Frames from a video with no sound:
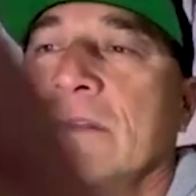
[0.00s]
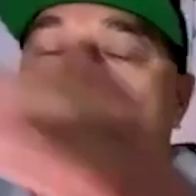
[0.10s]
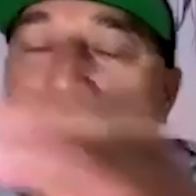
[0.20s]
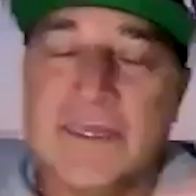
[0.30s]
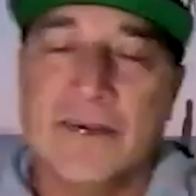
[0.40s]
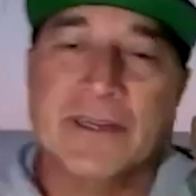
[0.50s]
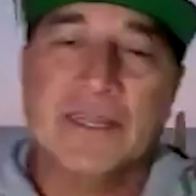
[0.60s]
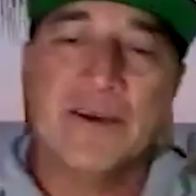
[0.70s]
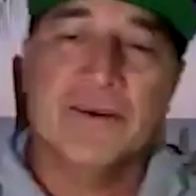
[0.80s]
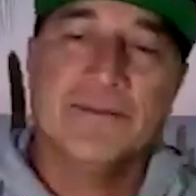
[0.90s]
There we
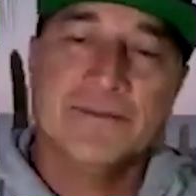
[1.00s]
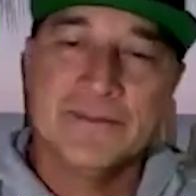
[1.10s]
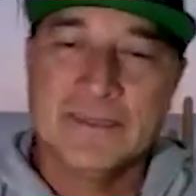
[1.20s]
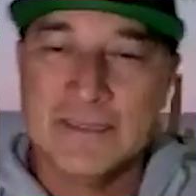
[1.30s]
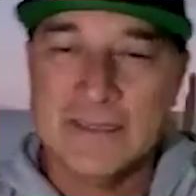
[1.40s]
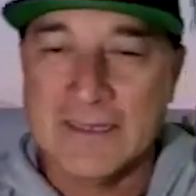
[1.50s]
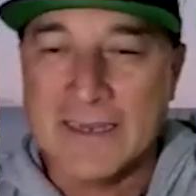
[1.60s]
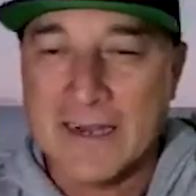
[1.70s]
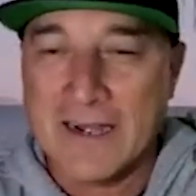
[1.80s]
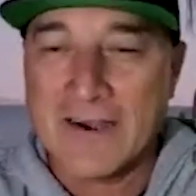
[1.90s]
go.
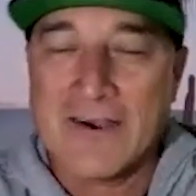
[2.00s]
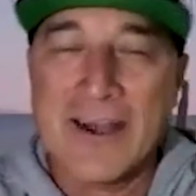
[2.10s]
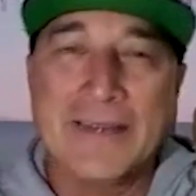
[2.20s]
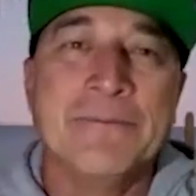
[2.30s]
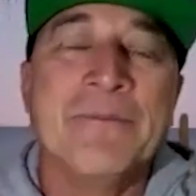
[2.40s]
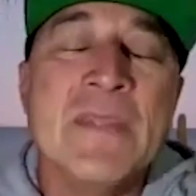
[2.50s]
All right.